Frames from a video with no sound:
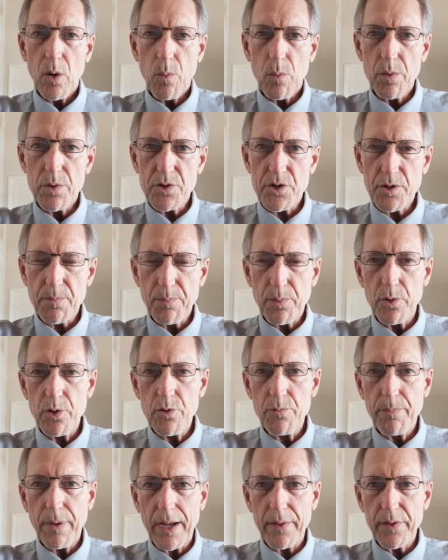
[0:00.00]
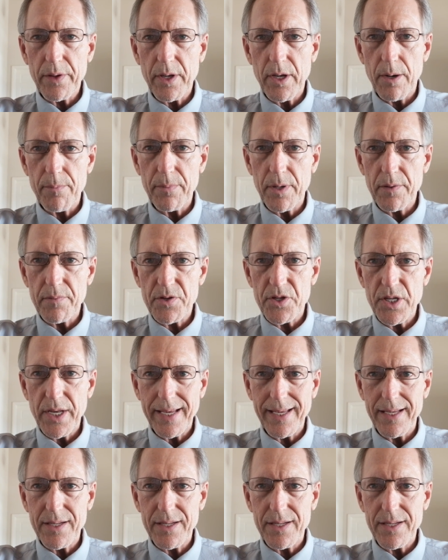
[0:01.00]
was approved by the government of St.